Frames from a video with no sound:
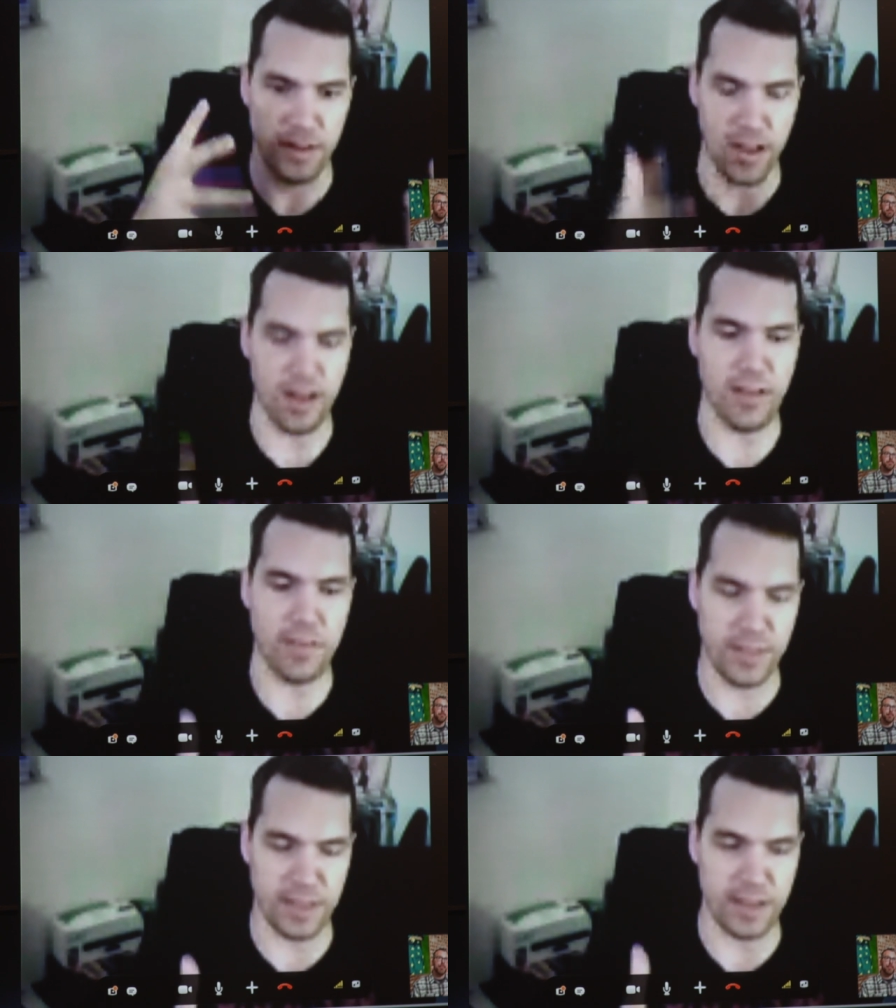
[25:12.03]

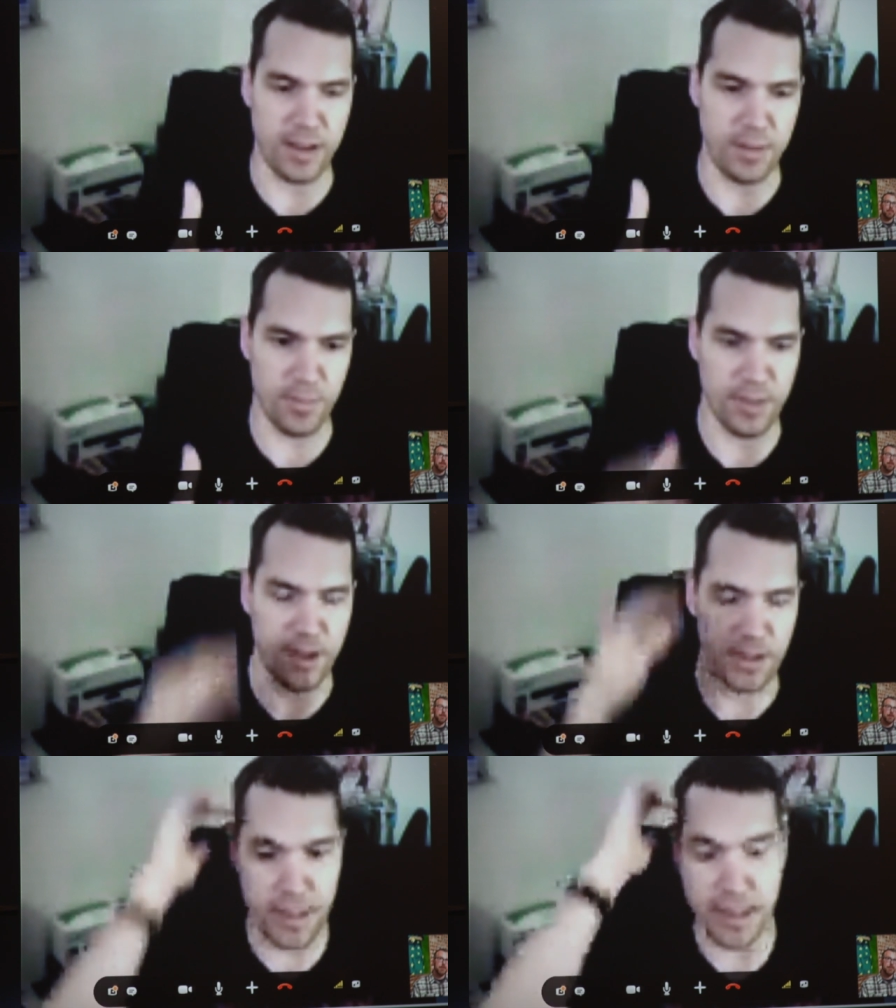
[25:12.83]
of the um,
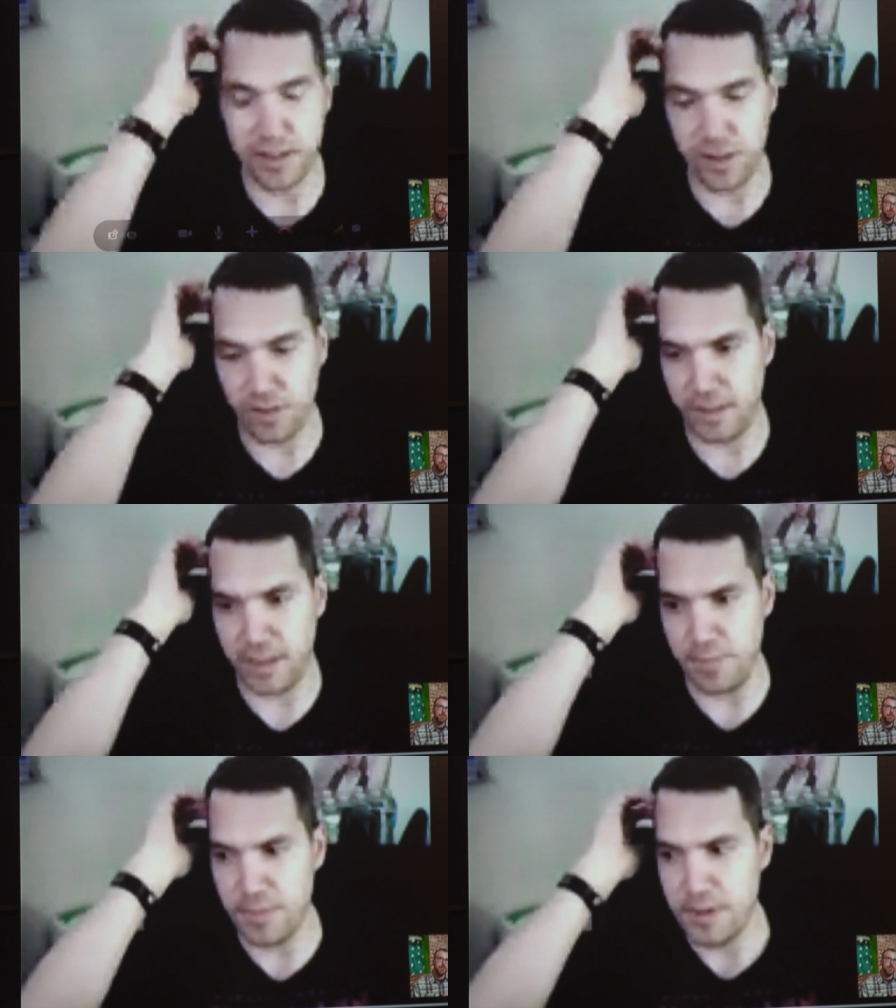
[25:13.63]
the technical
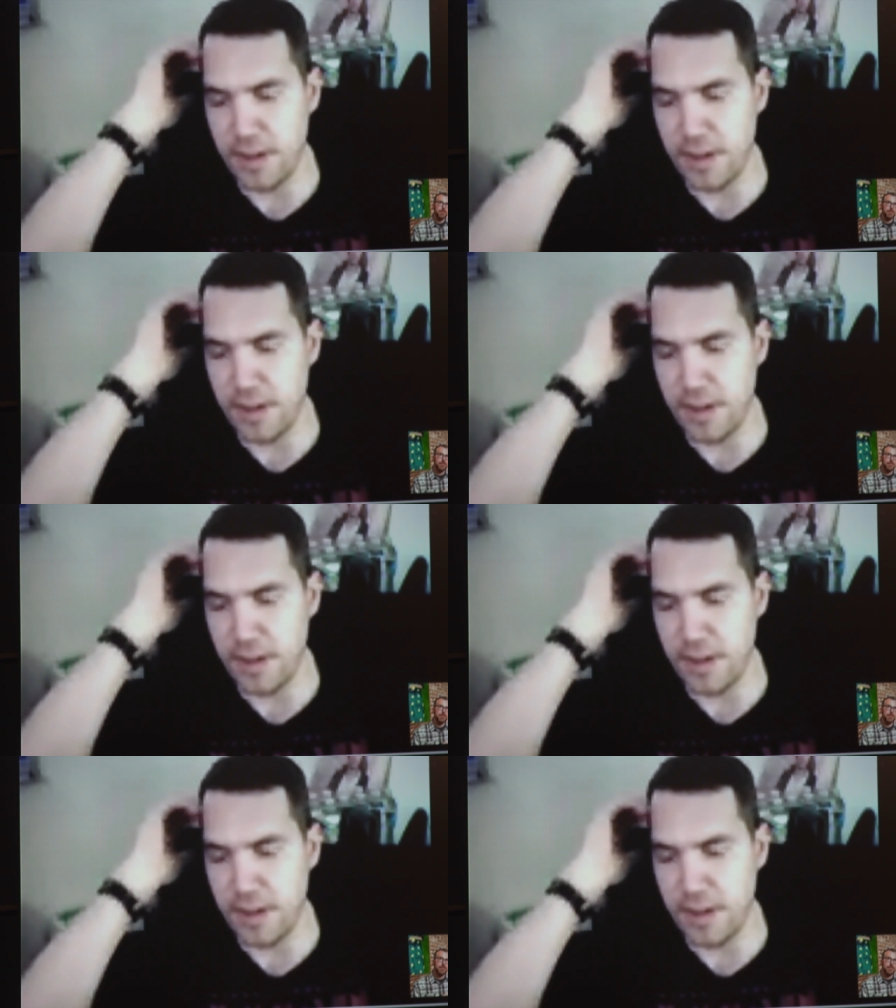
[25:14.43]
team.